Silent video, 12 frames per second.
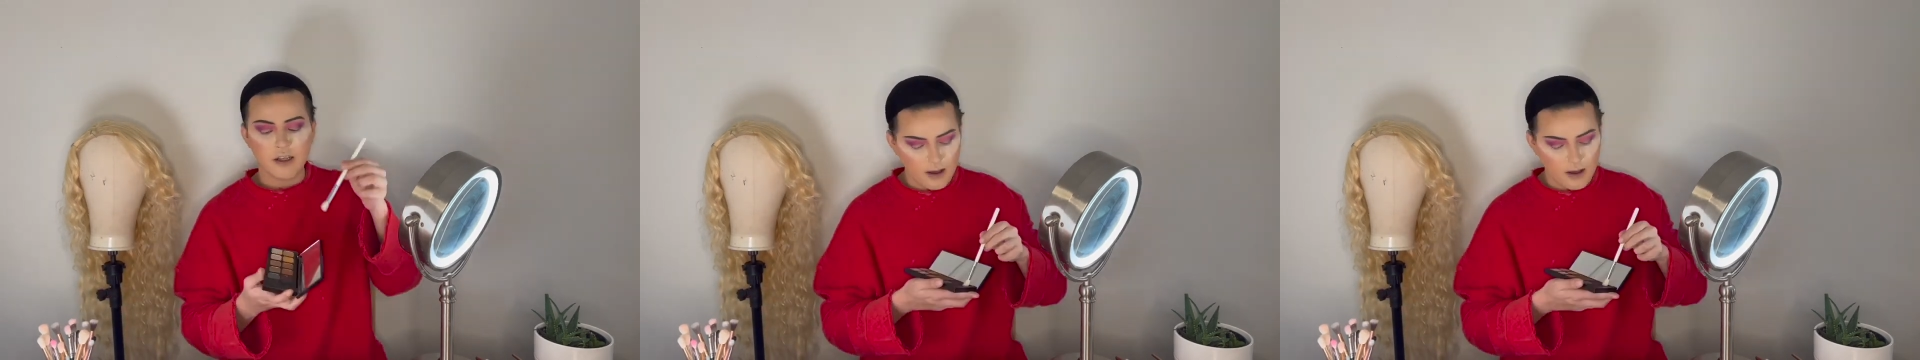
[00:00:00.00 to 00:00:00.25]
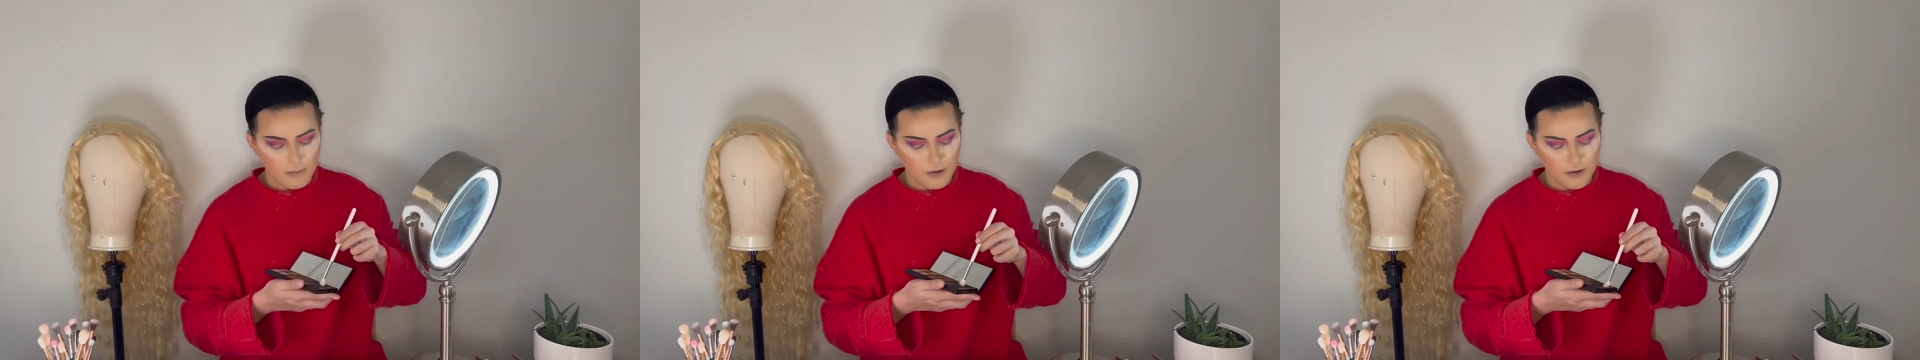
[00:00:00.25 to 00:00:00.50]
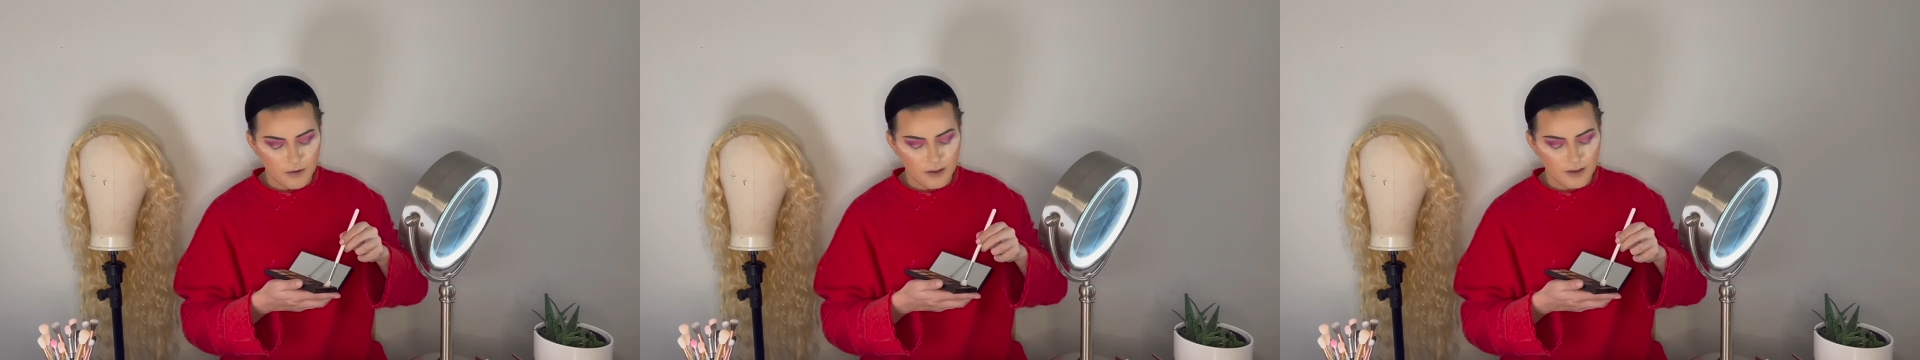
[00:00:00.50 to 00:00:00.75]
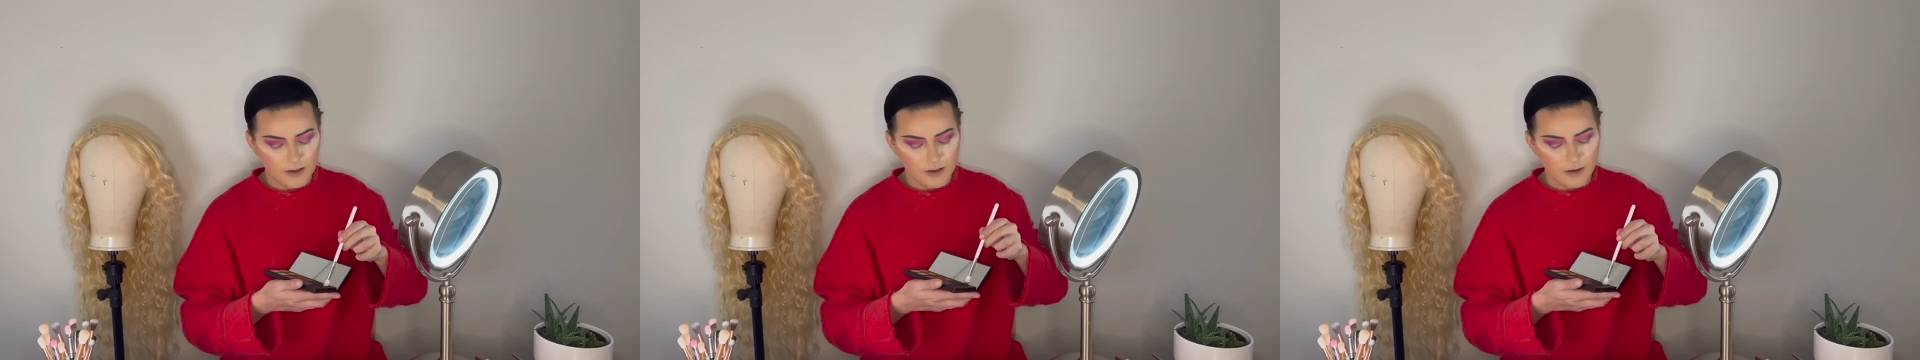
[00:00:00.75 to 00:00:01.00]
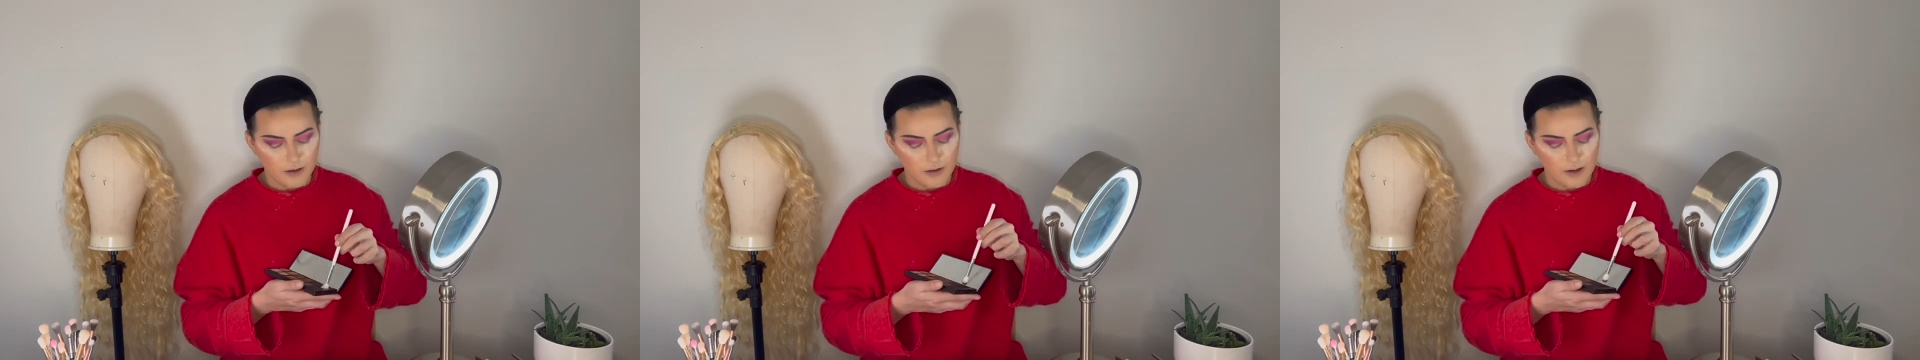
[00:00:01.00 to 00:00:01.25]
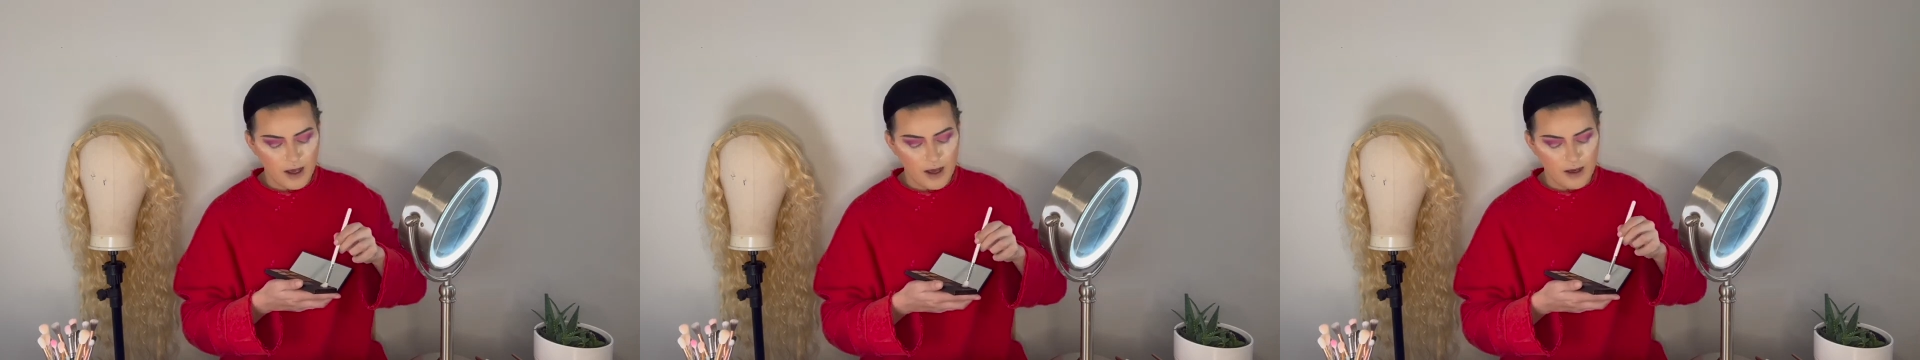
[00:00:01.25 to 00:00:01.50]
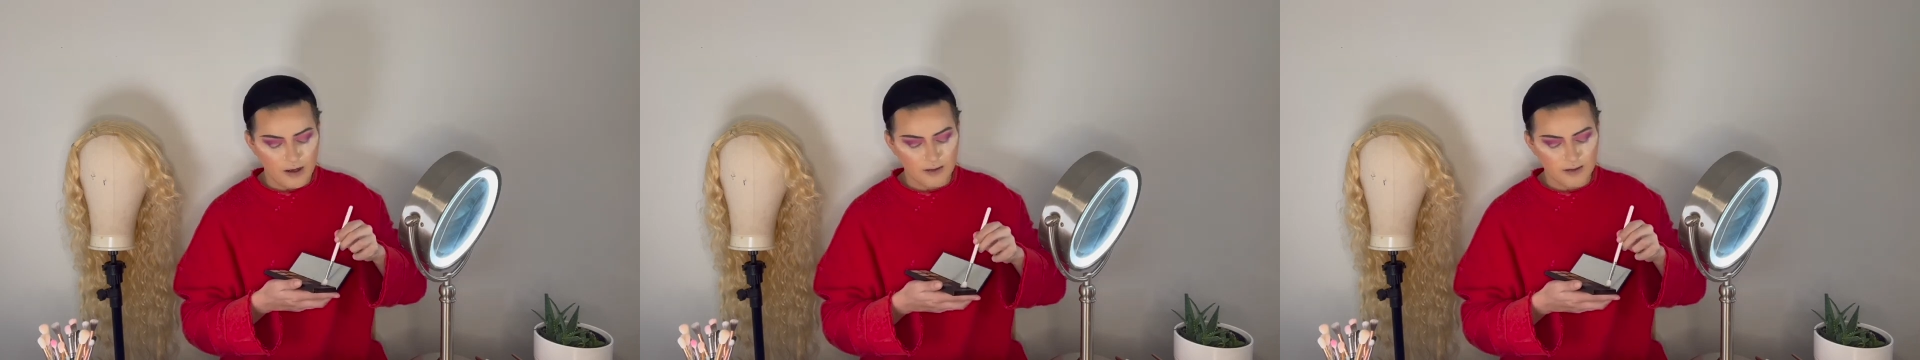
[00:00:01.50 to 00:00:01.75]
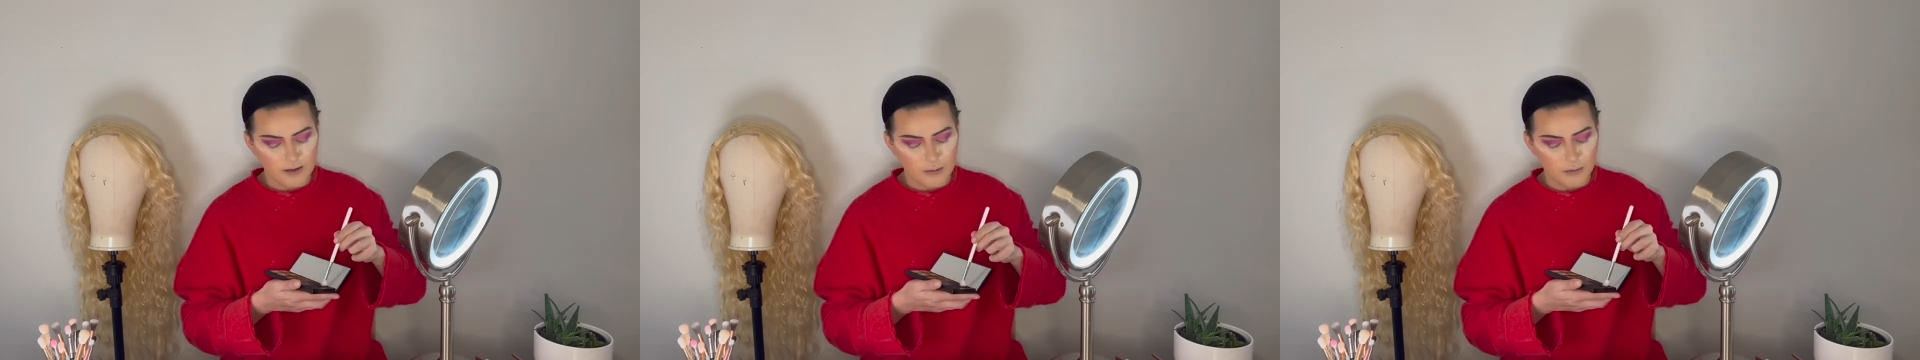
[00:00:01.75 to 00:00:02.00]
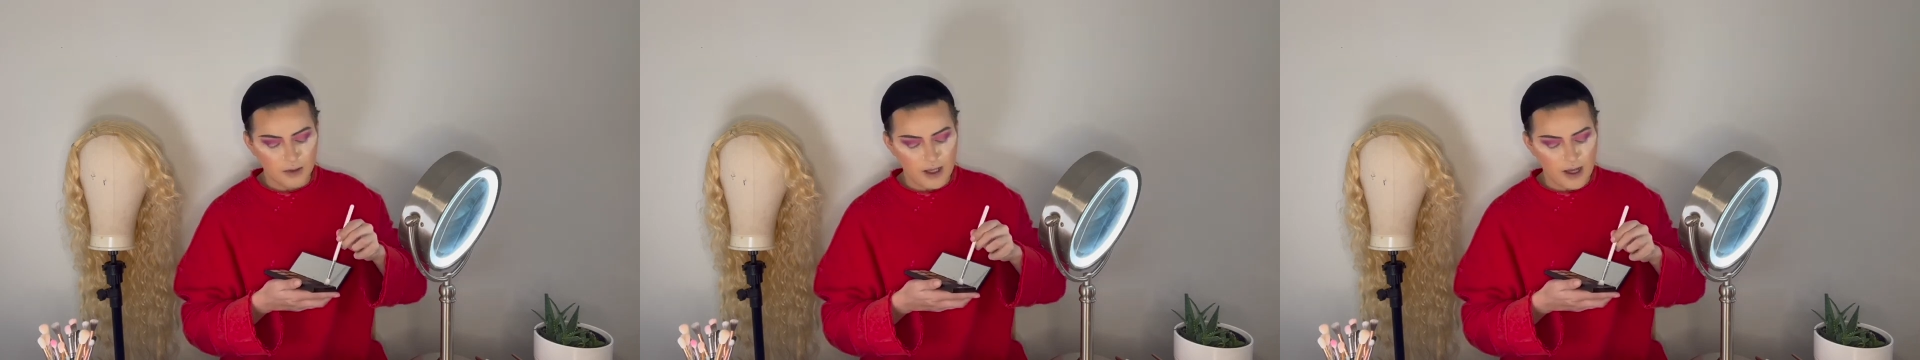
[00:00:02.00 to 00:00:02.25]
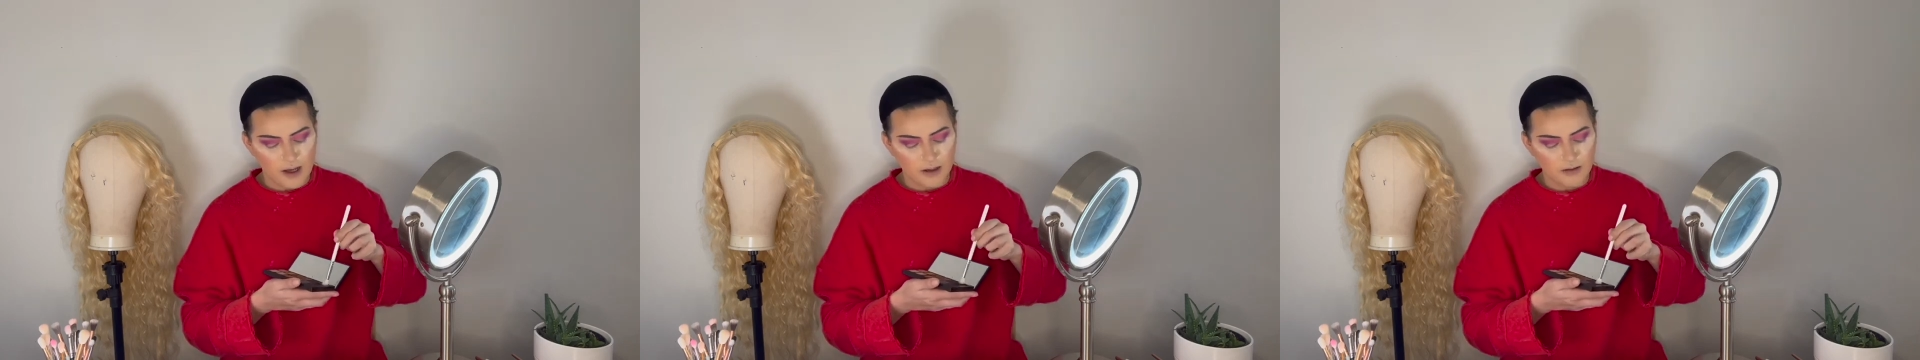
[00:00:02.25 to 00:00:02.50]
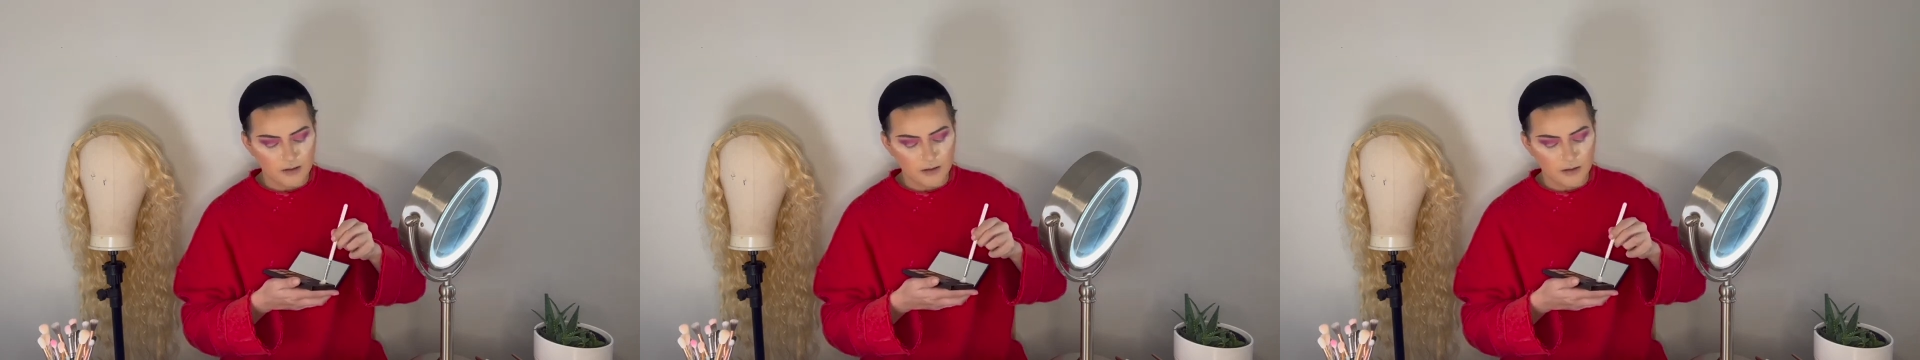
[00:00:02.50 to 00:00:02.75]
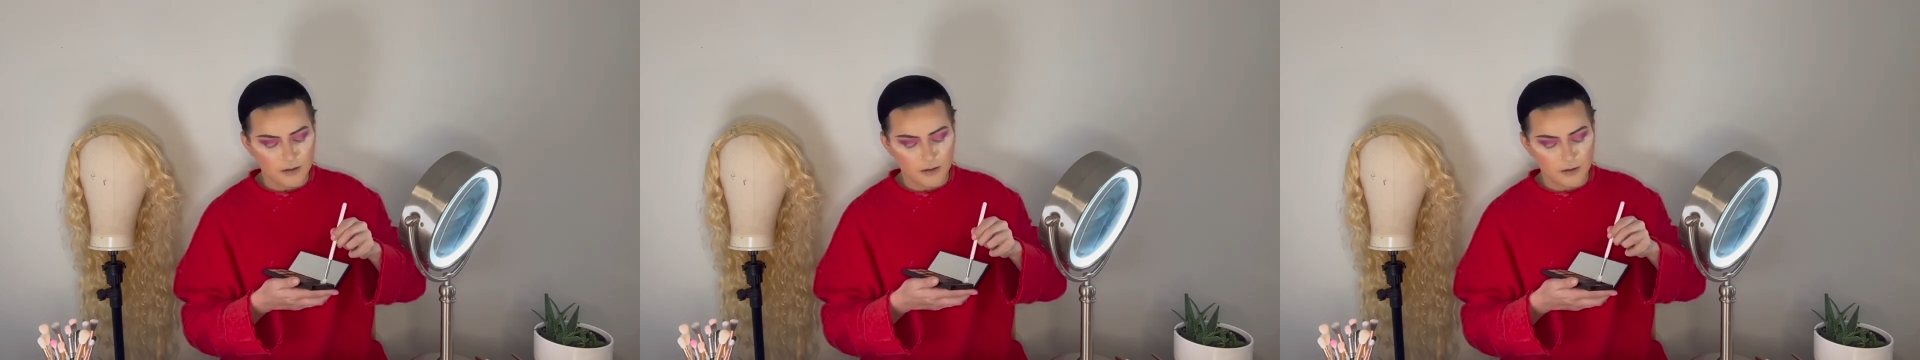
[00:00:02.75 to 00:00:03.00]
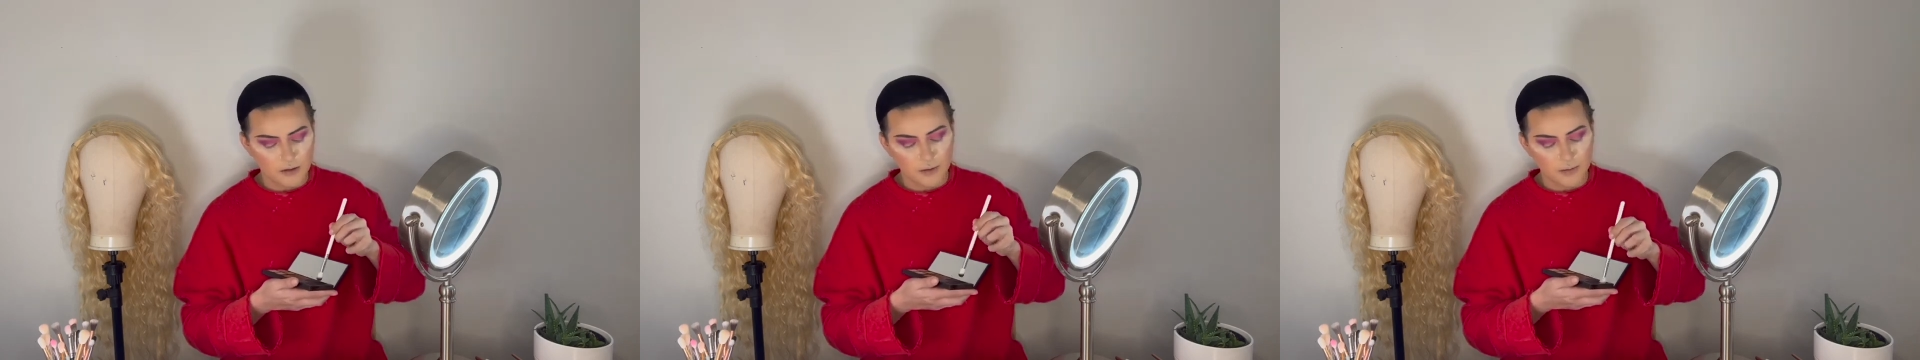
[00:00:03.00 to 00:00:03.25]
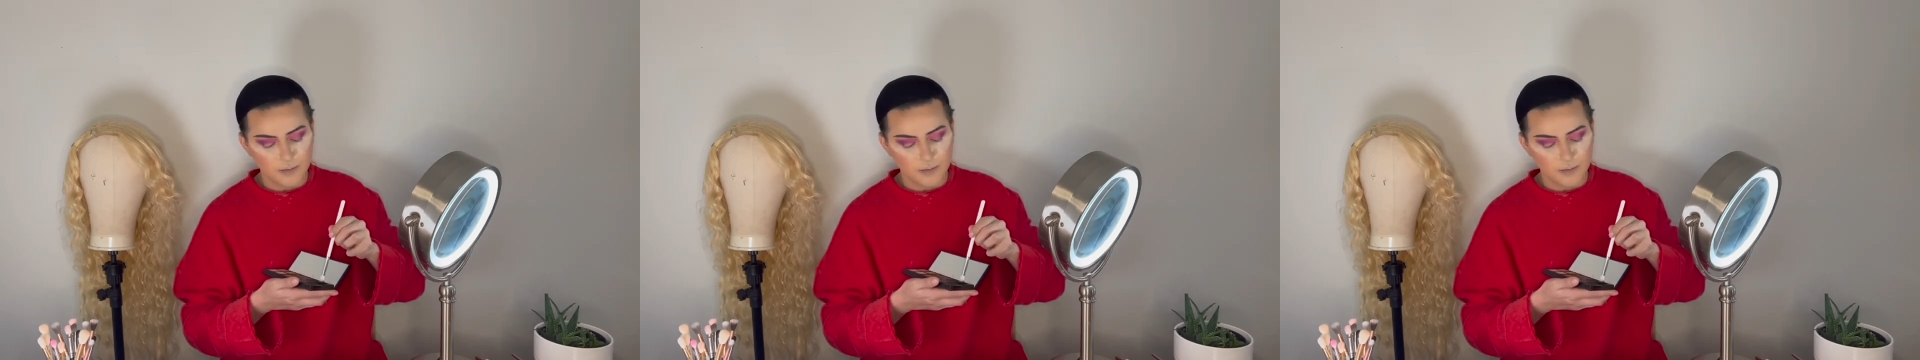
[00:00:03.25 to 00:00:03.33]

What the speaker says: I'm going to add some black to